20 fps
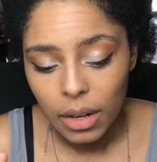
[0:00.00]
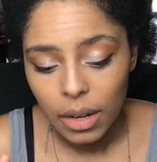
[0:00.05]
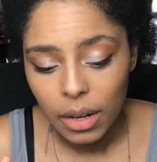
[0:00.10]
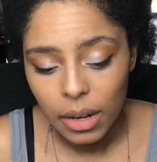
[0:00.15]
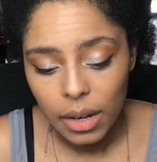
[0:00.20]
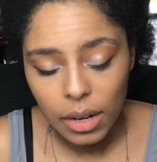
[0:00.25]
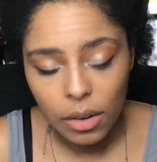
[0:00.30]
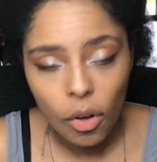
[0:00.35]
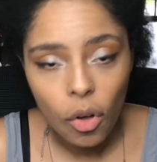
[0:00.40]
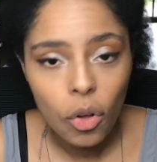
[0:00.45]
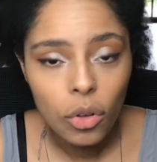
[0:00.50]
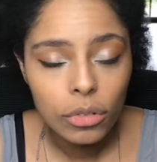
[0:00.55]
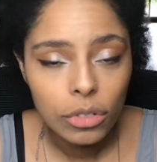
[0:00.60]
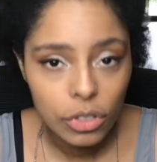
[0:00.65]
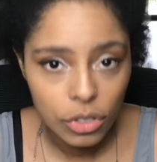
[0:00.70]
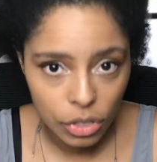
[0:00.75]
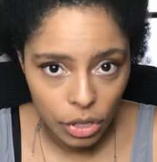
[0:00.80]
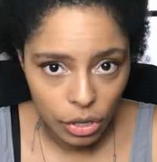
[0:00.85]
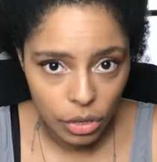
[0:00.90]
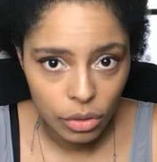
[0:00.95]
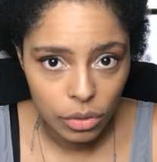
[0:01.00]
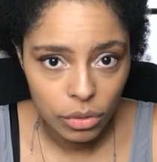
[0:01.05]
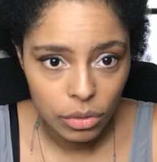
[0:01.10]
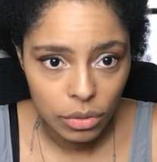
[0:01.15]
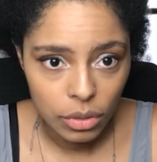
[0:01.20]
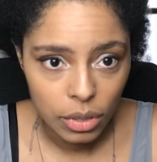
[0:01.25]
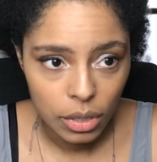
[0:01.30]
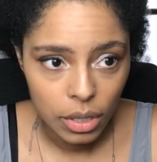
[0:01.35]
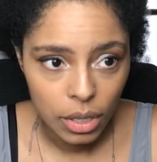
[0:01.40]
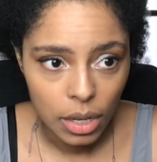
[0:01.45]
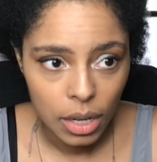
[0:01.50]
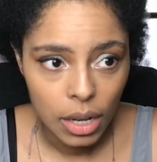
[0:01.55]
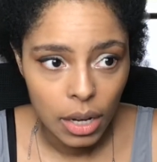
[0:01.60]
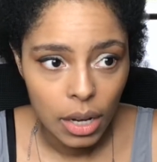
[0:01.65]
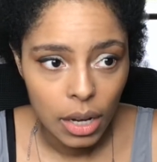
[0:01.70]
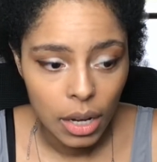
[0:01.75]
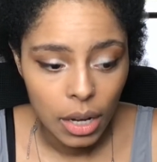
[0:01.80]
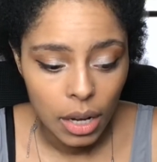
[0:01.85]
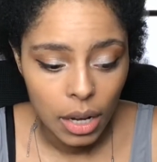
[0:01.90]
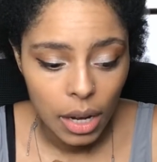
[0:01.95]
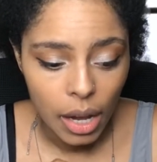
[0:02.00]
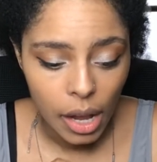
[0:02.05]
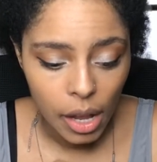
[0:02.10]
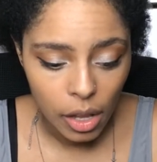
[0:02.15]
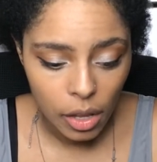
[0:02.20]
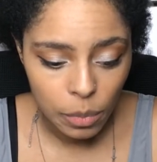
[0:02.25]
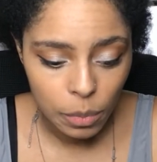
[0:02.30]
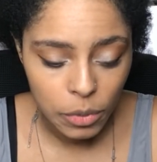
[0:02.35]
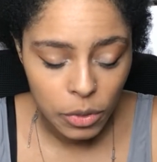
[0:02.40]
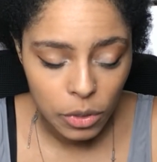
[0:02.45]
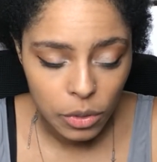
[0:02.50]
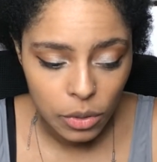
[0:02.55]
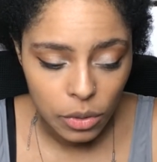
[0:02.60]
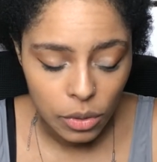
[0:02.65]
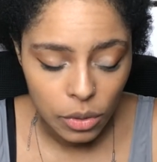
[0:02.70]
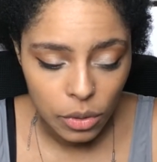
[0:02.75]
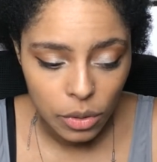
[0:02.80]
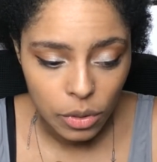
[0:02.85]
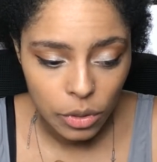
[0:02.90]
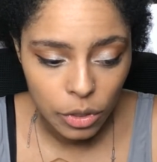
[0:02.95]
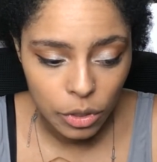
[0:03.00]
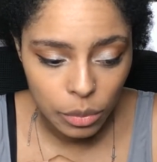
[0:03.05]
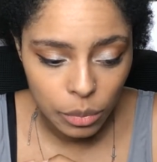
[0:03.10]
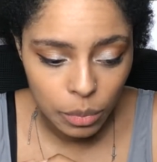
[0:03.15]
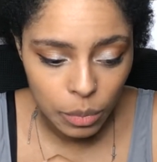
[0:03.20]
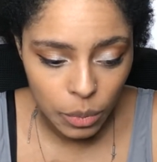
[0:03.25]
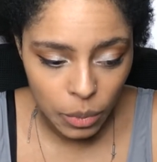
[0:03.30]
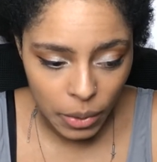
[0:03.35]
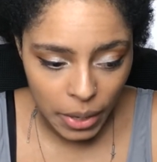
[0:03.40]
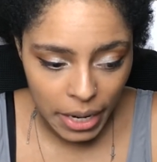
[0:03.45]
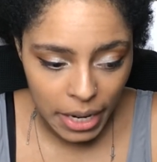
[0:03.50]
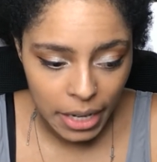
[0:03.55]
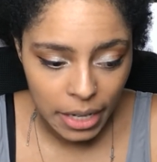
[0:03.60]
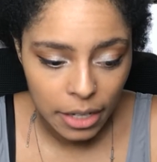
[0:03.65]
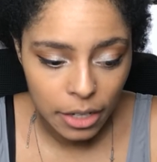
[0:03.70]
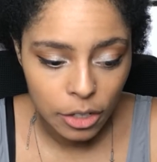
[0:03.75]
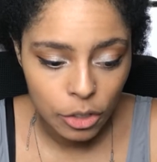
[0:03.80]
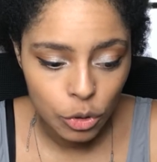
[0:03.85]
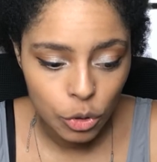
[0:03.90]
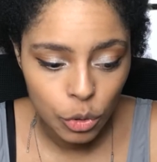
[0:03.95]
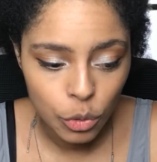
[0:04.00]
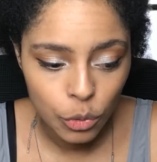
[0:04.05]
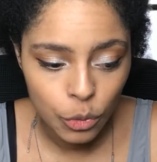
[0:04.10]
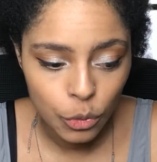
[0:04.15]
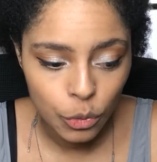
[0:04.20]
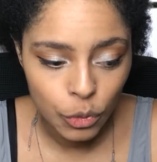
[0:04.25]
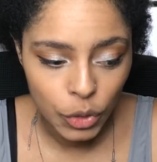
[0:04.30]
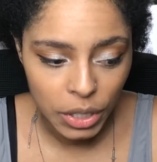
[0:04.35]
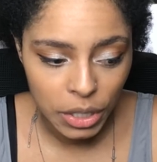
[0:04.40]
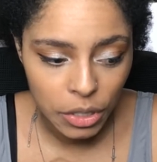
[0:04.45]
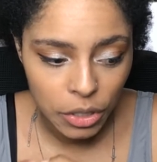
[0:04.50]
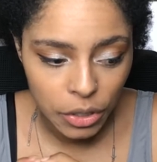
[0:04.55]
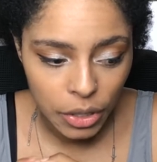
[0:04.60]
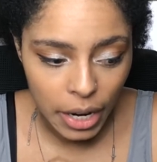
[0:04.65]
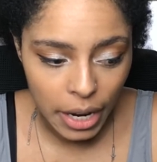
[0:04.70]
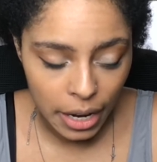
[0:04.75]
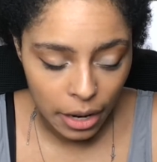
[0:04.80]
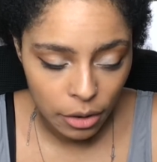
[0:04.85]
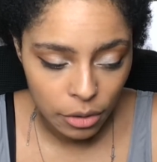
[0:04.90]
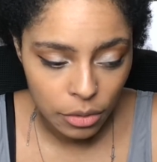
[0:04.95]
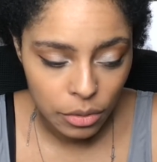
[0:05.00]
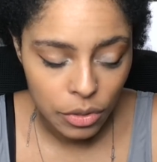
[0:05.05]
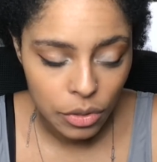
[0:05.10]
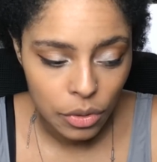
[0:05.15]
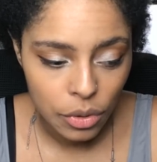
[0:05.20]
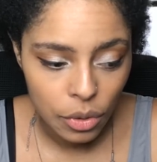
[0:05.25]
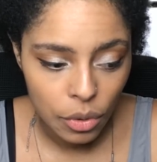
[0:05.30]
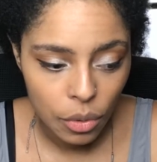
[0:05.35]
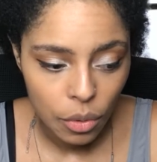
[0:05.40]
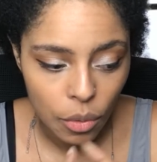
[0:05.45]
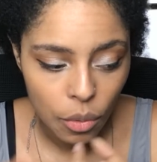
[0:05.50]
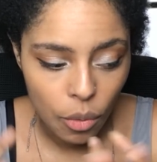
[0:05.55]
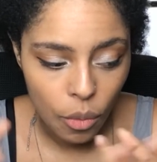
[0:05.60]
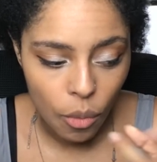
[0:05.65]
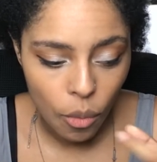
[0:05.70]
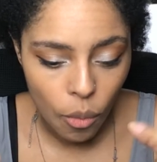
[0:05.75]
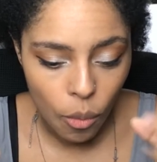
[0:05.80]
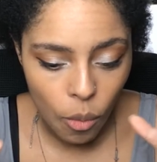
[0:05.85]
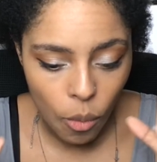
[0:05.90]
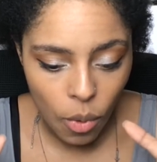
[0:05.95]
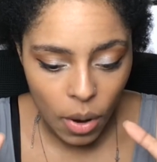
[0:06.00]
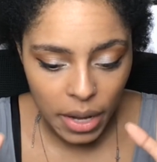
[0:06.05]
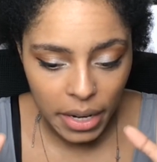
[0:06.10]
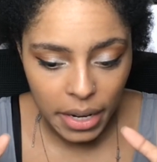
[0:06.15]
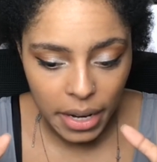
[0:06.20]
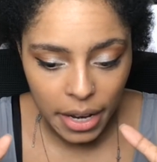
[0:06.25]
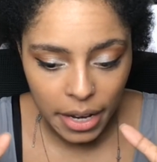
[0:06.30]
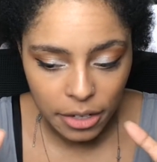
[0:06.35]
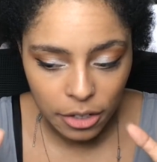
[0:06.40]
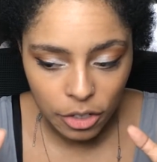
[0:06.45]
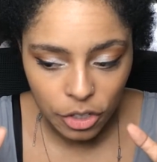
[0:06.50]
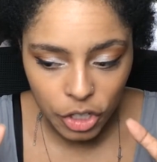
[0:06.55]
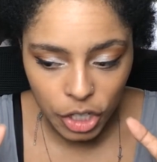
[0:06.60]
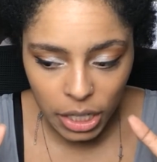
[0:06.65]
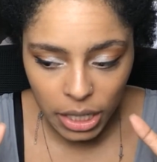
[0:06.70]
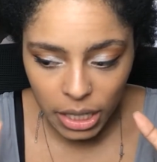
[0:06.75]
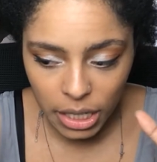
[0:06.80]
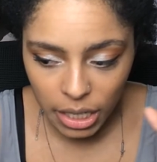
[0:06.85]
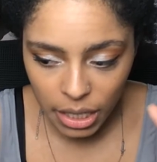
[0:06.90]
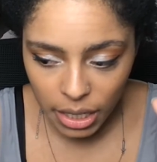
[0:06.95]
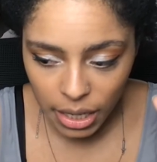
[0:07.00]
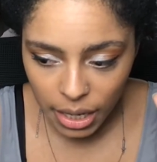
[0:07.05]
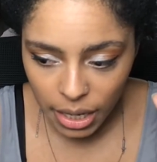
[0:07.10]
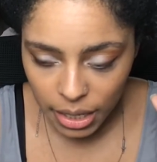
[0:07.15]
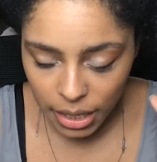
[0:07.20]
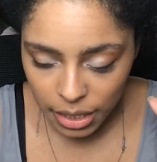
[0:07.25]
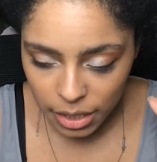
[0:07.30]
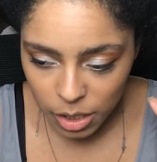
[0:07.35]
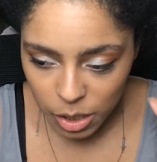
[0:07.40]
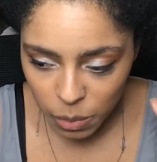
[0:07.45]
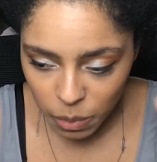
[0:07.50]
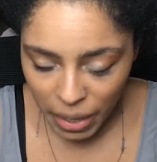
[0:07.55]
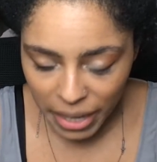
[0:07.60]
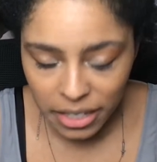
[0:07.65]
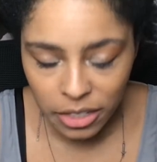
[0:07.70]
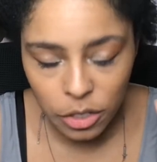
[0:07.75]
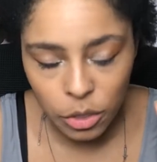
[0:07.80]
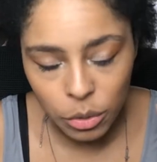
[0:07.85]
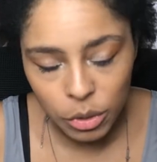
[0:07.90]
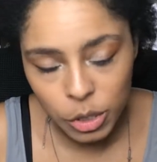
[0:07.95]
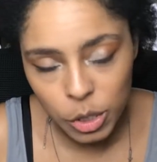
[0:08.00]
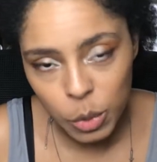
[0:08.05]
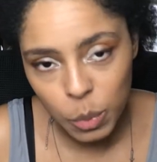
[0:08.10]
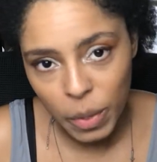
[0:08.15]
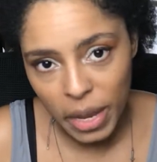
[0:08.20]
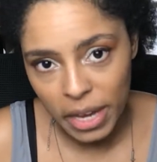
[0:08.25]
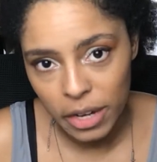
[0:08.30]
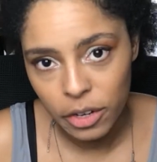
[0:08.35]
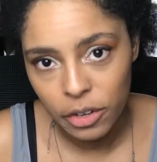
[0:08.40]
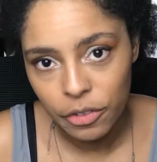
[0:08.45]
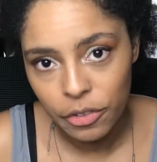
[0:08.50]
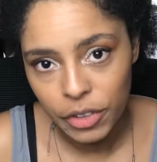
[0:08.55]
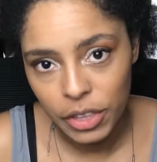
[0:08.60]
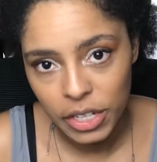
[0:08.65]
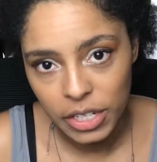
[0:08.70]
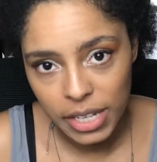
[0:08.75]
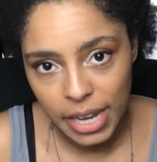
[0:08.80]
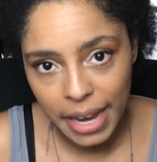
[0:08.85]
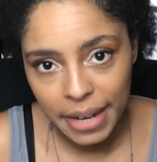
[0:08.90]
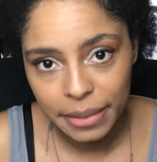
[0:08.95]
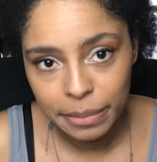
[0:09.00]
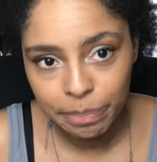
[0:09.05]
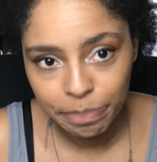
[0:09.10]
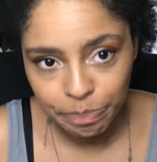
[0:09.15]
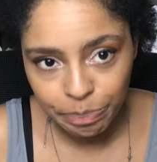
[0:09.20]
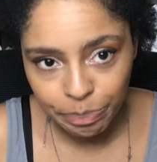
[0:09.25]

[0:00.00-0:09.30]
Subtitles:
It also helps your brain to figure out what energy it can expect to expend for the day.